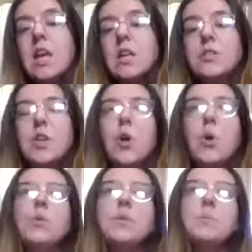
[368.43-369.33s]

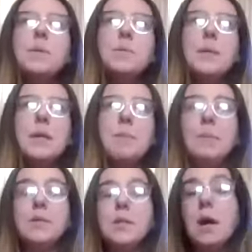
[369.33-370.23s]
So sometimes we hear
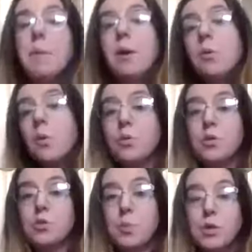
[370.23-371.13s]
people talk about growth
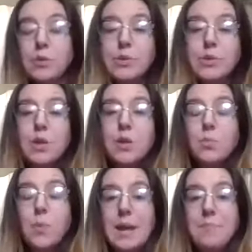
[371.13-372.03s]
spurts,
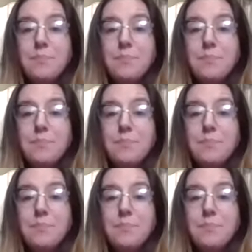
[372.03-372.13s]
right?